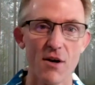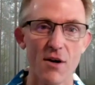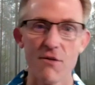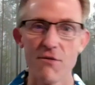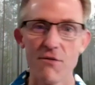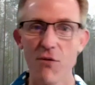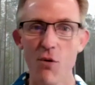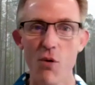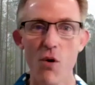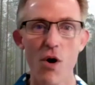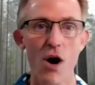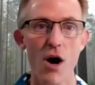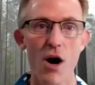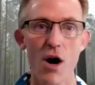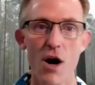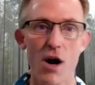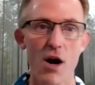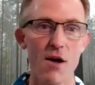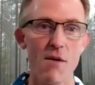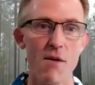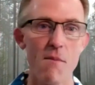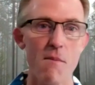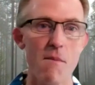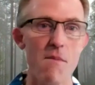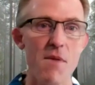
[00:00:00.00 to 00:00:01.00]
for
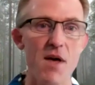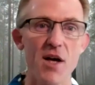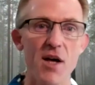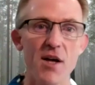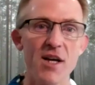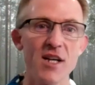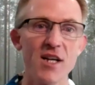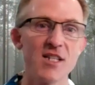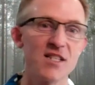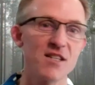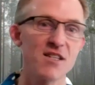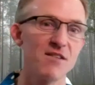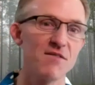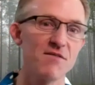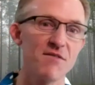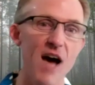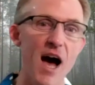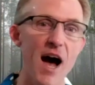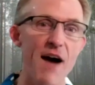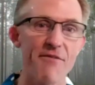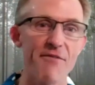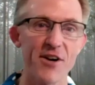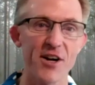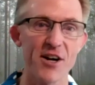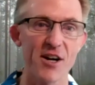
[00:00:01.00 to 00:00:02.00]
millions of
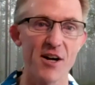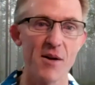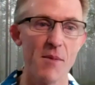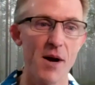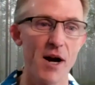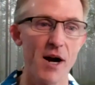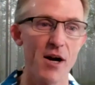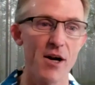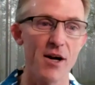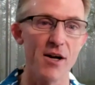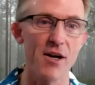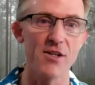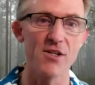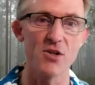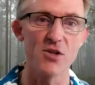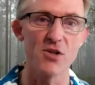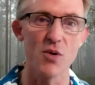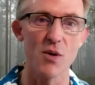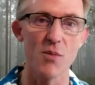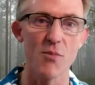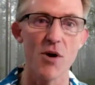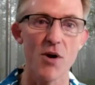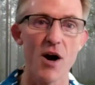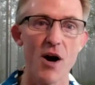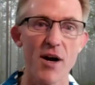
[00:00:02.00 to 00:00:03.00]
African Americans who
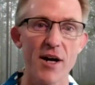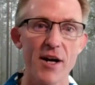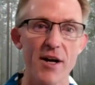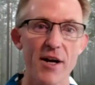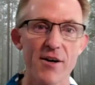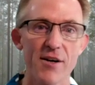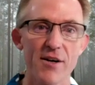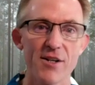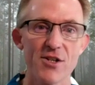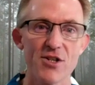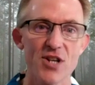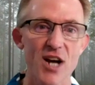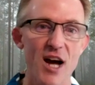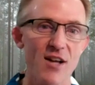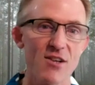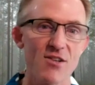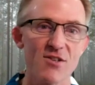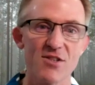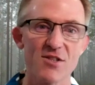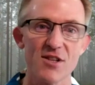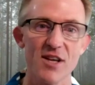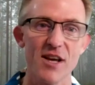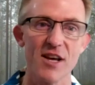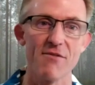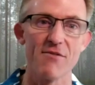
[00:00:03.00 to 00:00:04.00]
were brought here in chattel
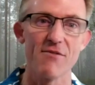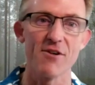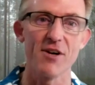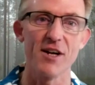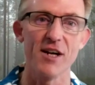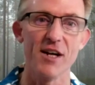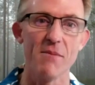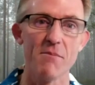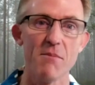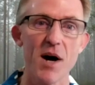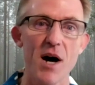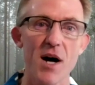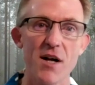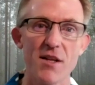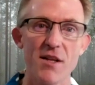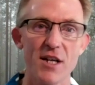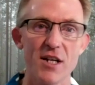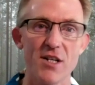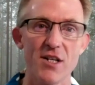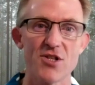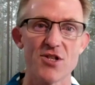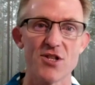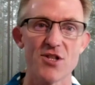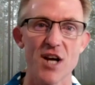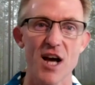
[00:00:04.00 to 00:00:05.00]
slavery and
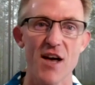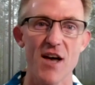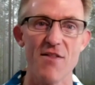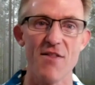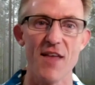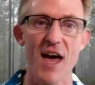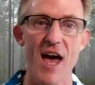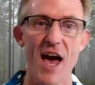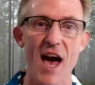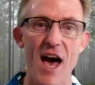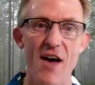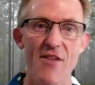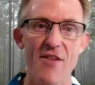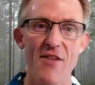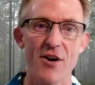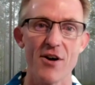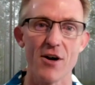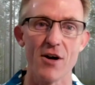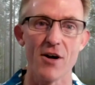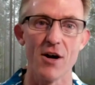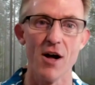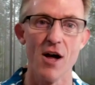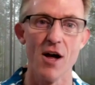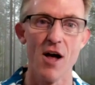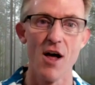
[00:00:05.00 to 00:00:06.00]
bondage, and they had
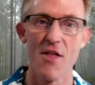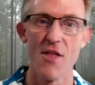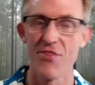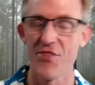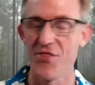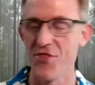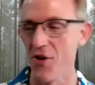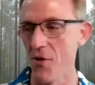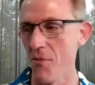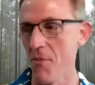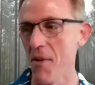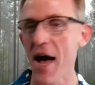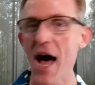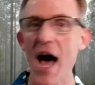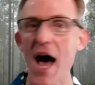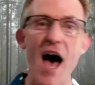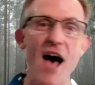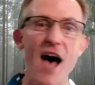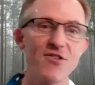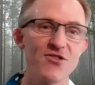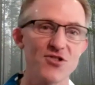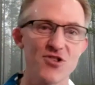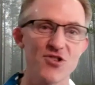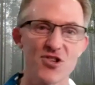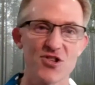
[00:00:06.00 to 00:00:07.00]
their
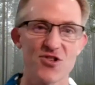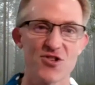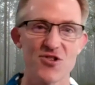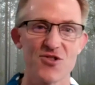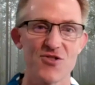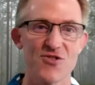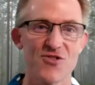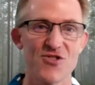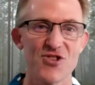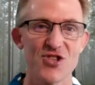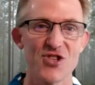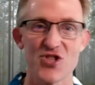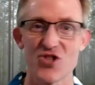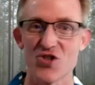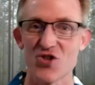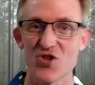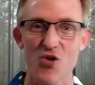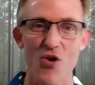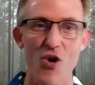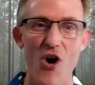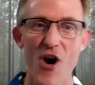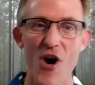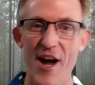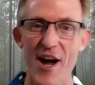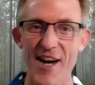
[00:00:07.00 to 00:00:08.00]
past just
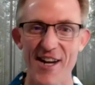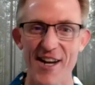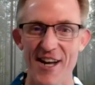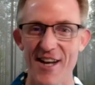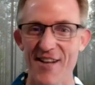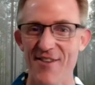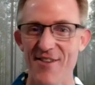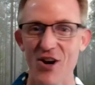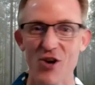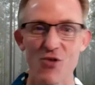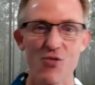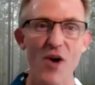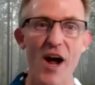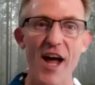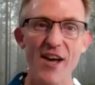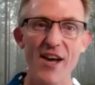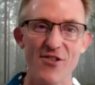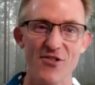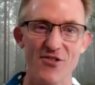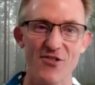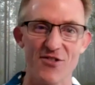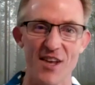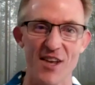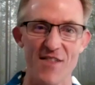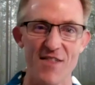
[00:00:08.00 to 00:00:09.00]
destroyed and
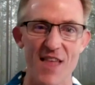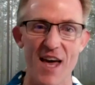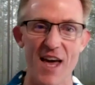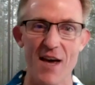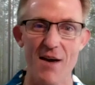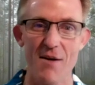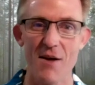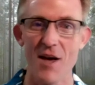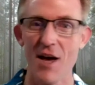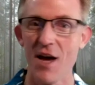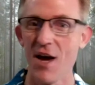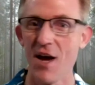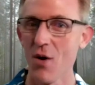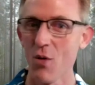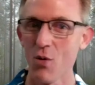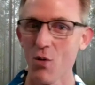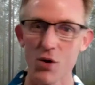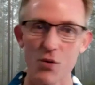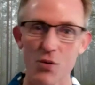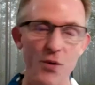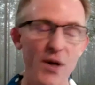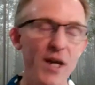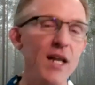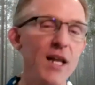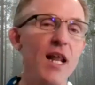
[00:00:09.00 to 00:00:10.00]
erased, and they were
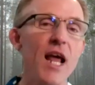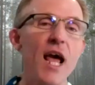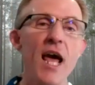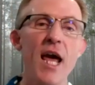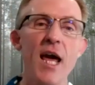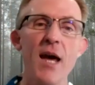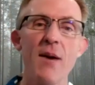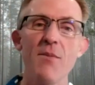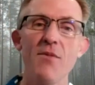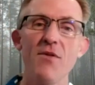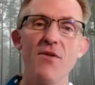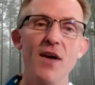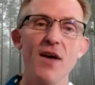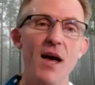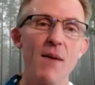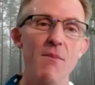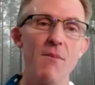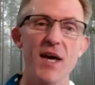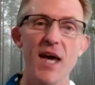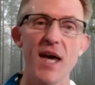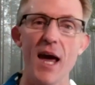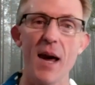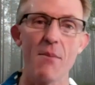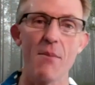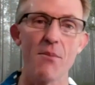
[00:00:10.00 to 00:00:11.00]
renamed and
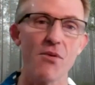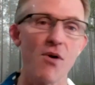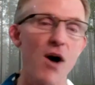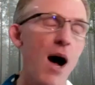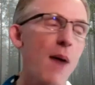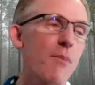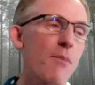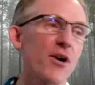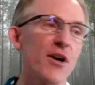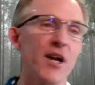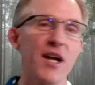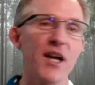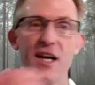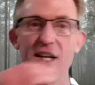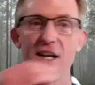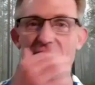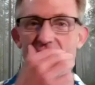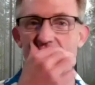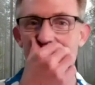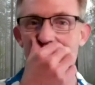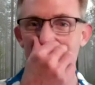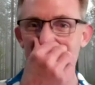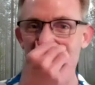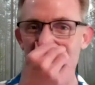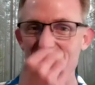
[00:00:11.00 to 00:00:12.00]
became property.
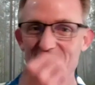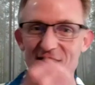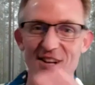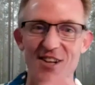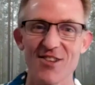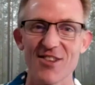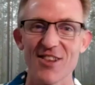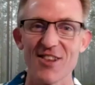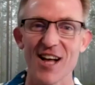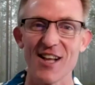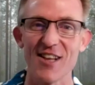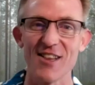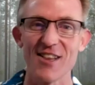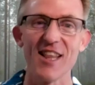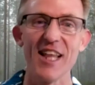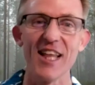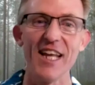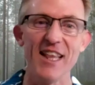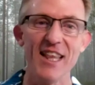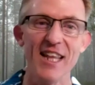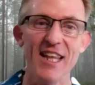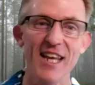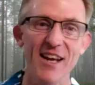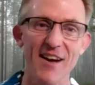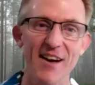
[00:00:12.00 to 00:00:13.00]
Just a
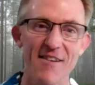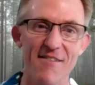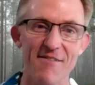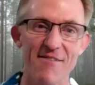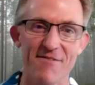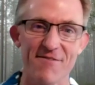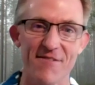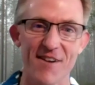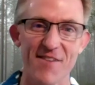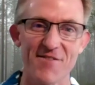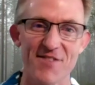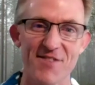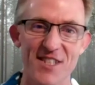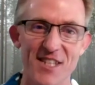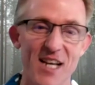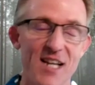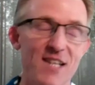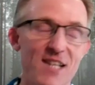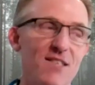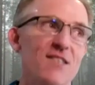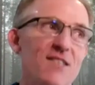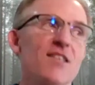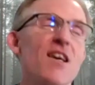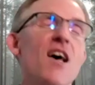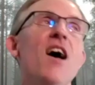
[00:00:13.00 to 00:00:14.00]
litany of
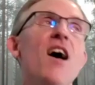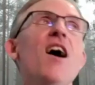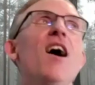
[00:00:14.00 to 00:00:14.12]
sins.